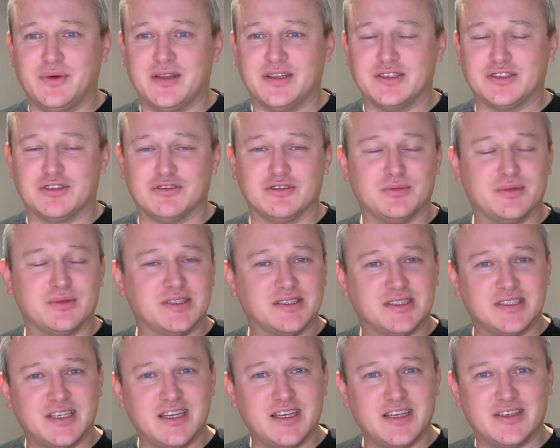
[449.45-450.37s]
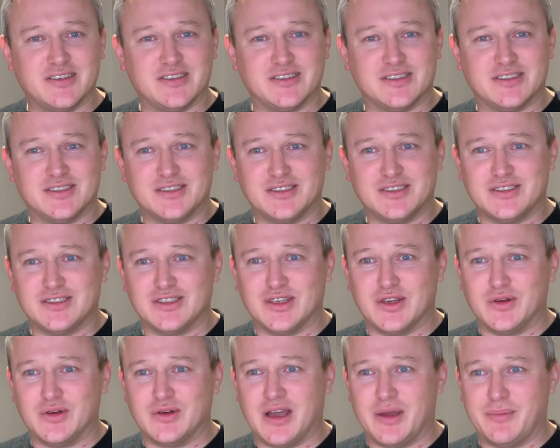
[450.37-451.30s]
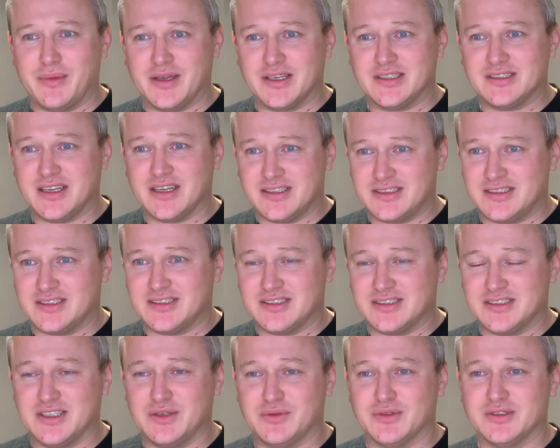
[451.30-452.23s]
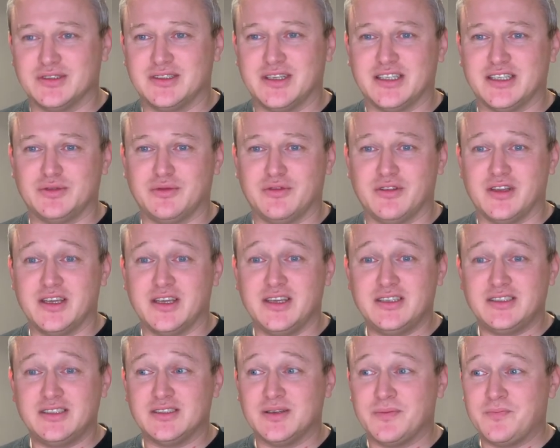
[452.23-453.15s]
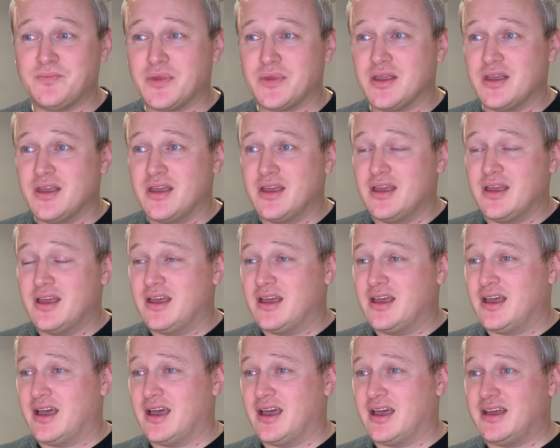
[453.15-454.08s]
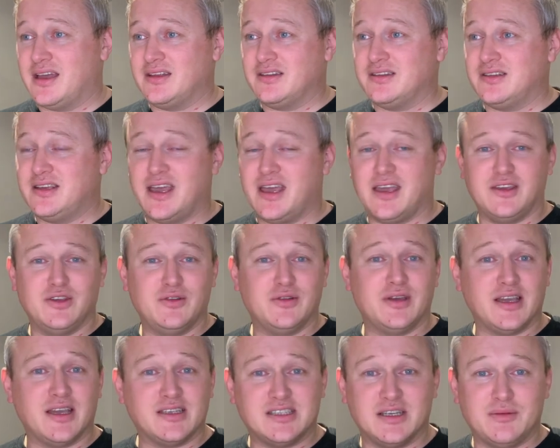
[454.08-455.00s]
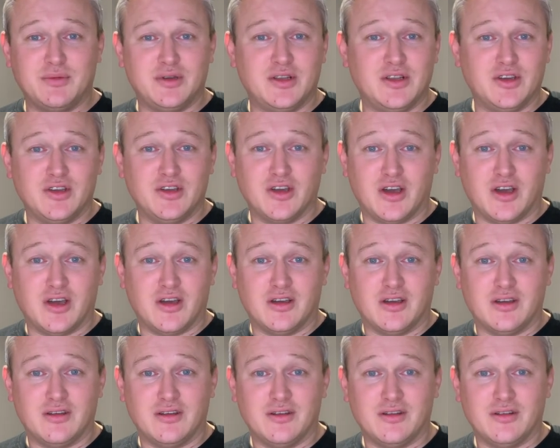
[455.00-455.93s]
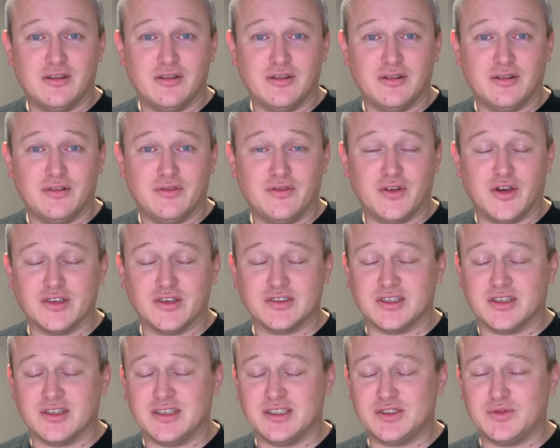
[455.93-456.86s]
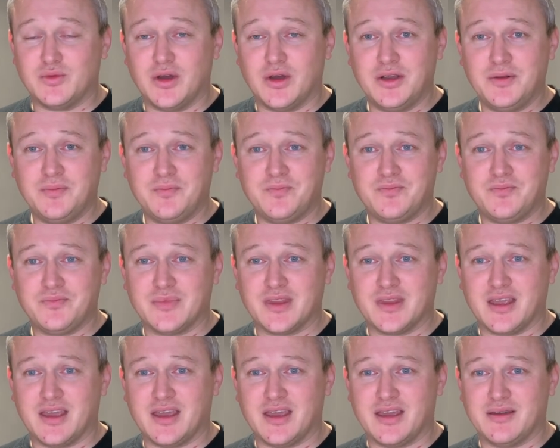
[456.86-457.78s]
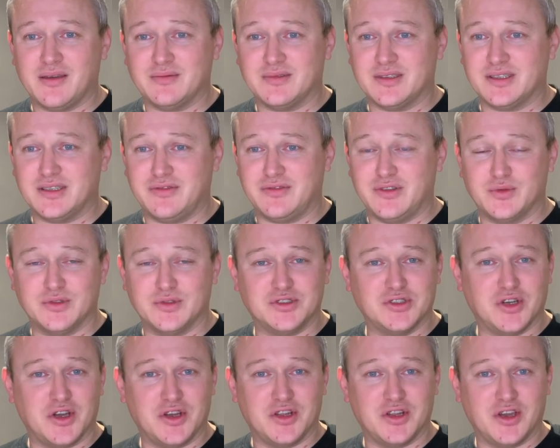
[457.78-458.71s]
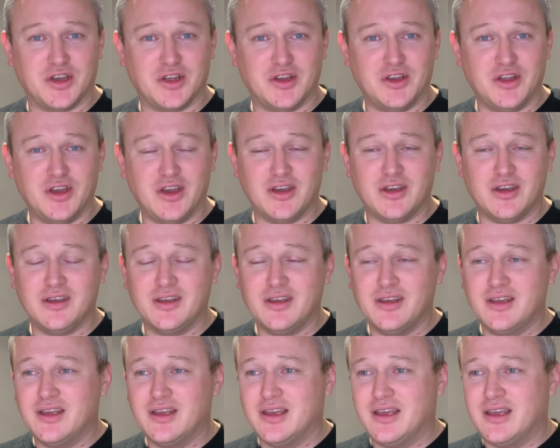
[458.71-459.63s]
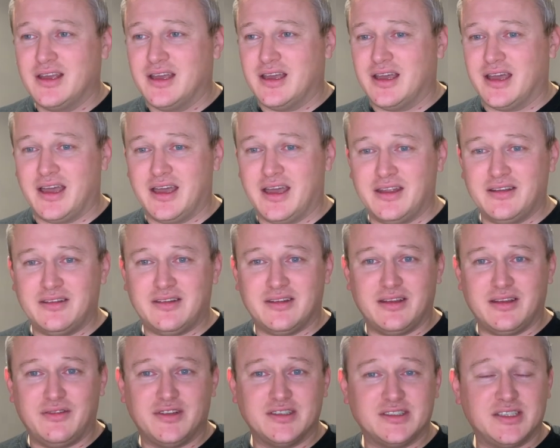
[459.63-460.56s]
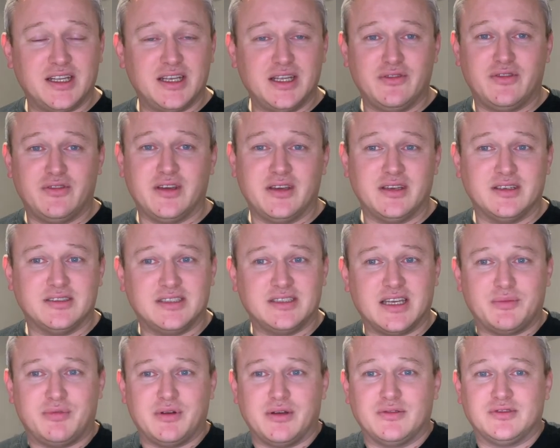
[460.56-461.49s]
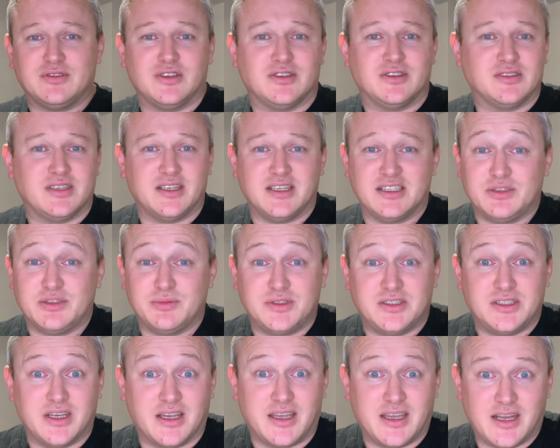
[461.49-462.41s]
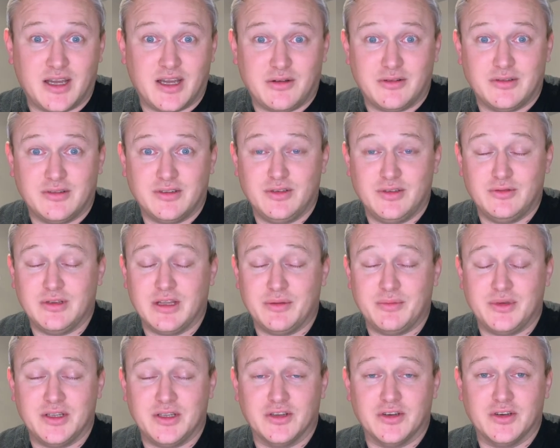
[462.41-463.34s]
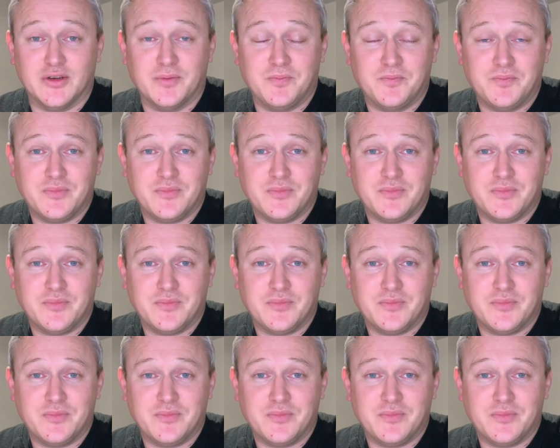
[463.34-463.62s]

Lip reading: group can take us. So I'm excited to see what's next with these. And yeah, you guys let me know your thoughts on this one, if you enjoyed it or not. And if there's any other Zac Brown songs I need to be checking out, you let me know.